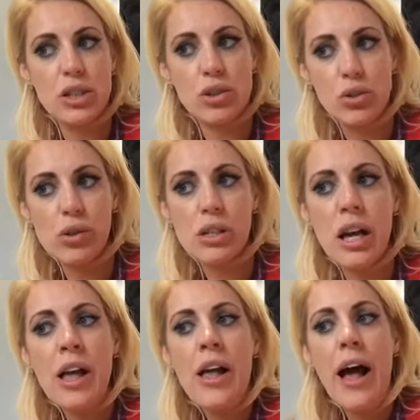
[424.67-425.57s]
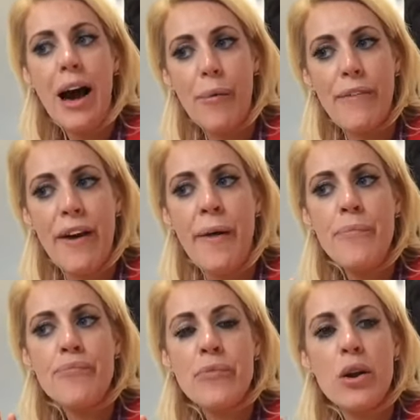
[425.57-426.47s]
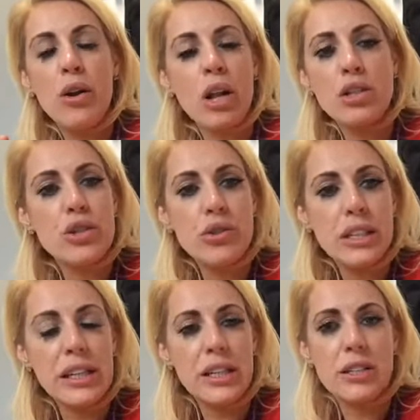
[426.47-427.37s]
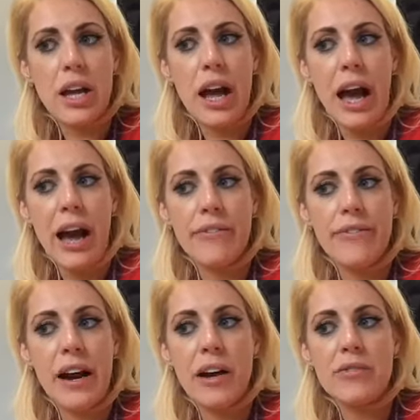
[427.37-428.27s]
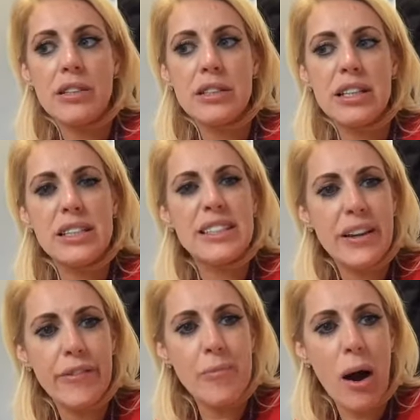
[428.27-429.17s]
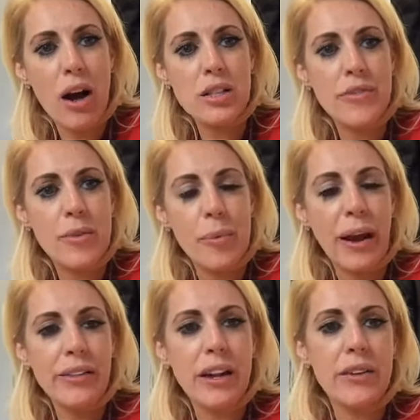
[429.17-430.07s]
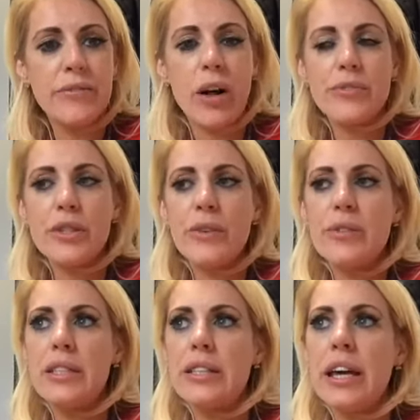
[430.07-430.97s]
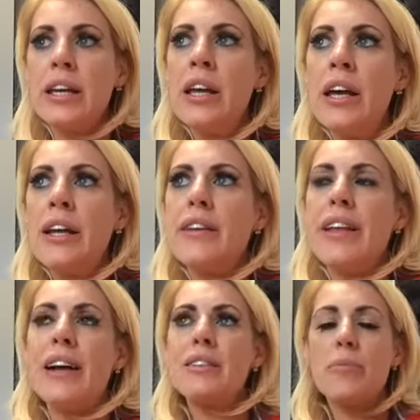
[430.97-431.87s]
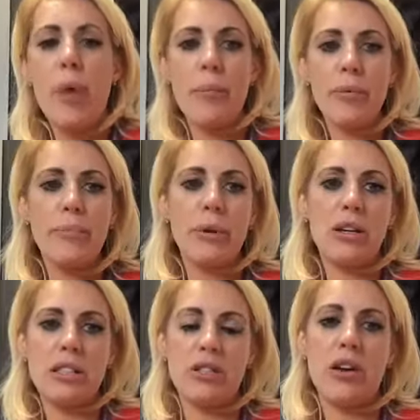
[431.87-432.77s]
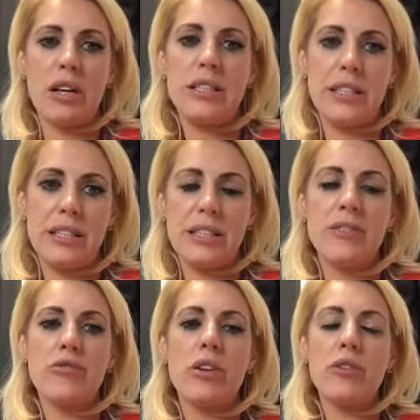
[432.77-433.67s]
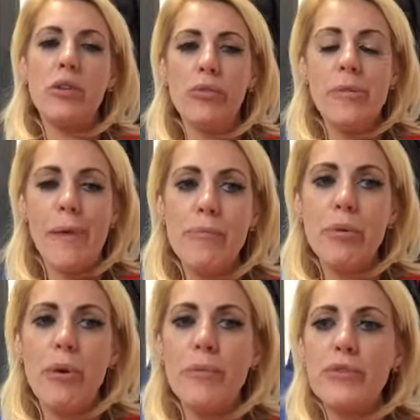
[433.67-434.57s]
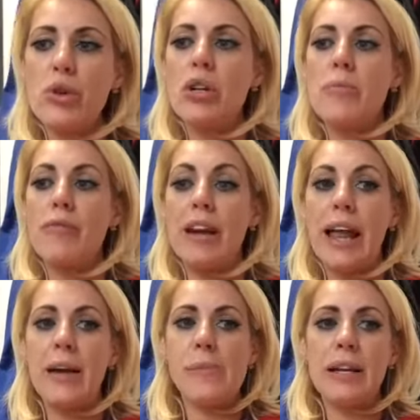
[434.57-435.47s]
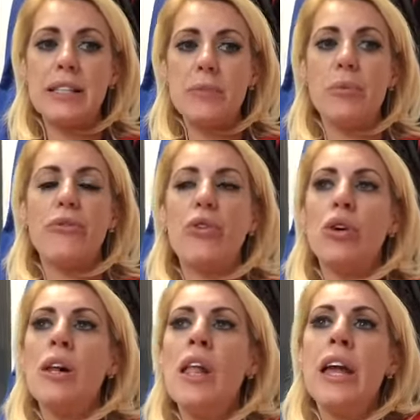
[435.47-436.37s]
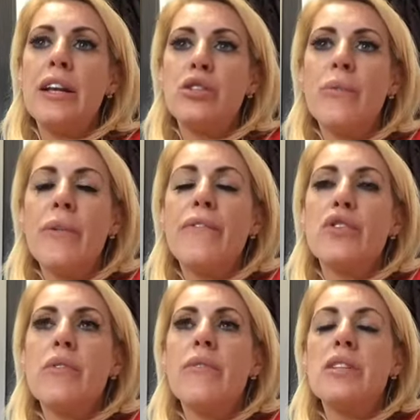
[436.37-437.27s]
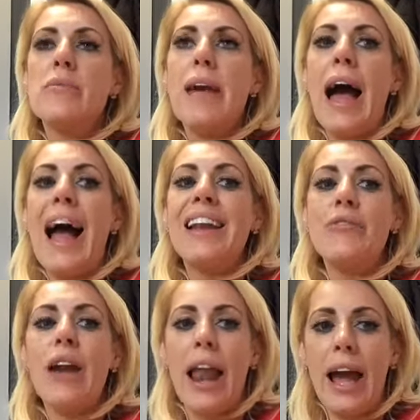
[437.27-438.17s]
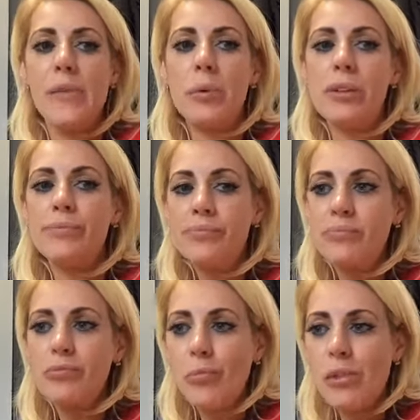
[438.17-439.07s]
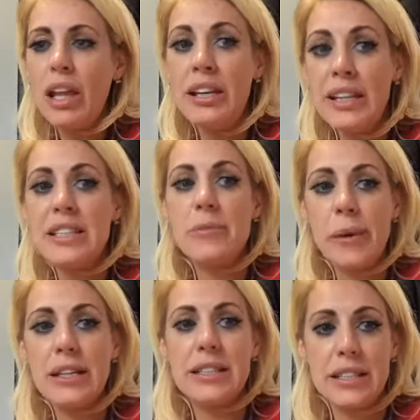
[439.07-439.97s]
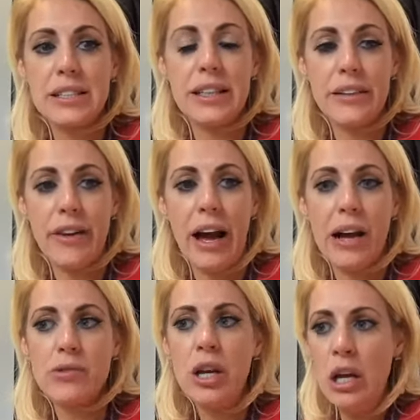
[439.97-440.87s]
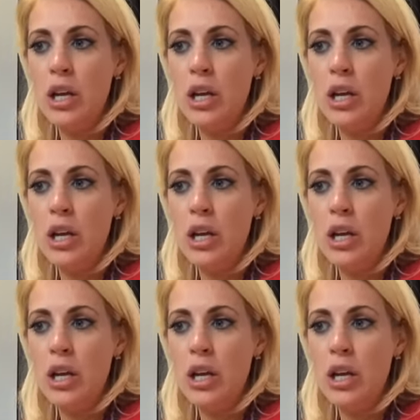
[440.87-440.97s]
It's good. However, lots of studies have found that there's different parts of the brain that are involved in OCD. Now that's a problem because it's not consistent. You'll remember when we've talked about reliability before, and so for something to be highly reliable, it needs to be consistently found.